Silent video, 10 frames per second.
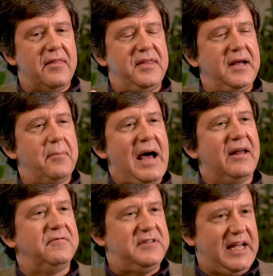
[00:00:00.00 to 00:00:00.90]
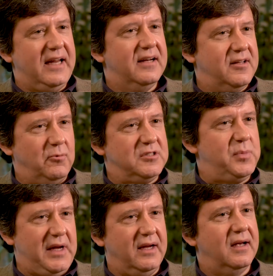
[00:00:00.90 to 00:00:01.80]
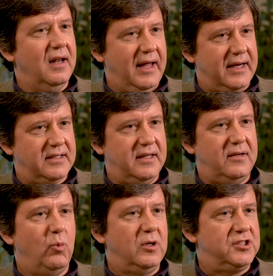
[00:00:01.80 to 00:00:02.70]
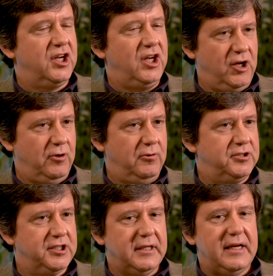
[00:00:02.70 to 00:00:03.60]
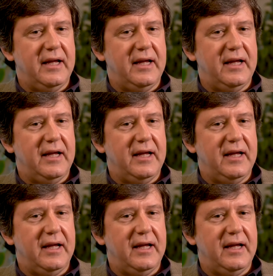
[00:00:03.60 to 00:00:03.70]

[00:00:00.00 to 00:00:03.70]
the amount of data that was being collected was huge.